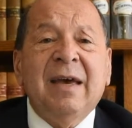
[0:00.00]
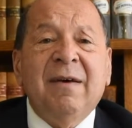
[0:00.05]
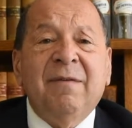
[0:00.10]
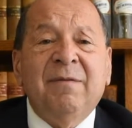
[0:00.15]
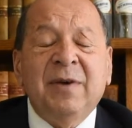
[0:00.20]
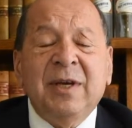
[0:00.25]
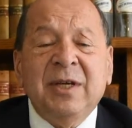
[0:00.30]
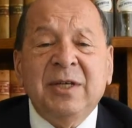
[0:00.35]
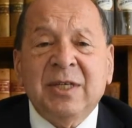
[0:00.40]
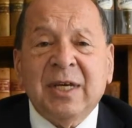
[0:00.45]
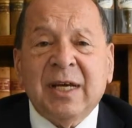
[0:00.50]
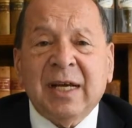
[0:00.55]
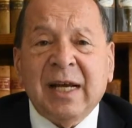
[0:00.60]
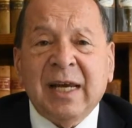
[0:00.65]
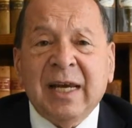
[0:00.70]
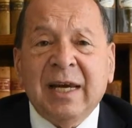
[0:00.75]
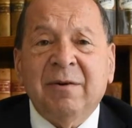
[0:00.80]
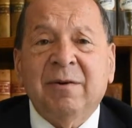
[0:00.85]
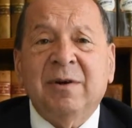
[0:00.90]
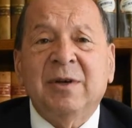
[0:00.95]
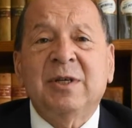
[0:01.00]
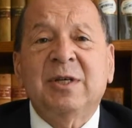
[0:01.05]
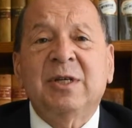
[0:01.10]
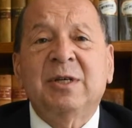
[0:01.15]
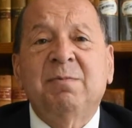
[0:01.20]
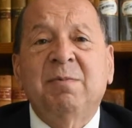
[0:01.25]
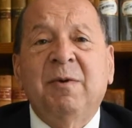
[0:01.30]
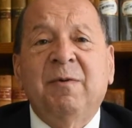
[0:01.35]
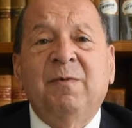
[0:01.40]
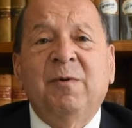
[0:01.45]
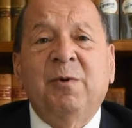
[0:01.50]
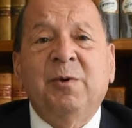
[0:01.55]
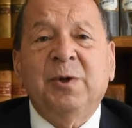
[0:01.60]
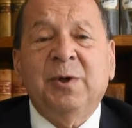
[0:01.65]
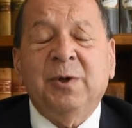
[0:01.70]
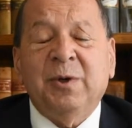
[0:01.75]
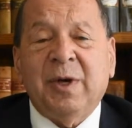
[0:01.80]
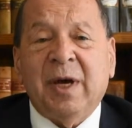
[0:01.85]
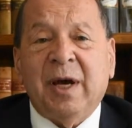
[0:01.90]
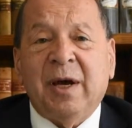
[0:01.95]
visa clearance before
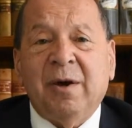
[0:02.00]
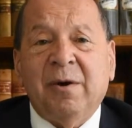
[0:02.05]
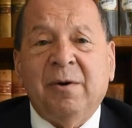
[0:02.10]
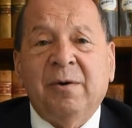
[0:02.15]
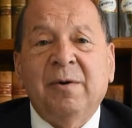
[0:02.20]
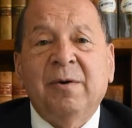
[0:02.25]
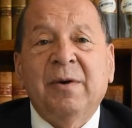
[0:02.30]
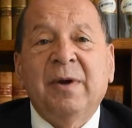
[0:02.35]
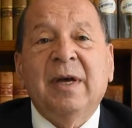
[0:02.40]
you go.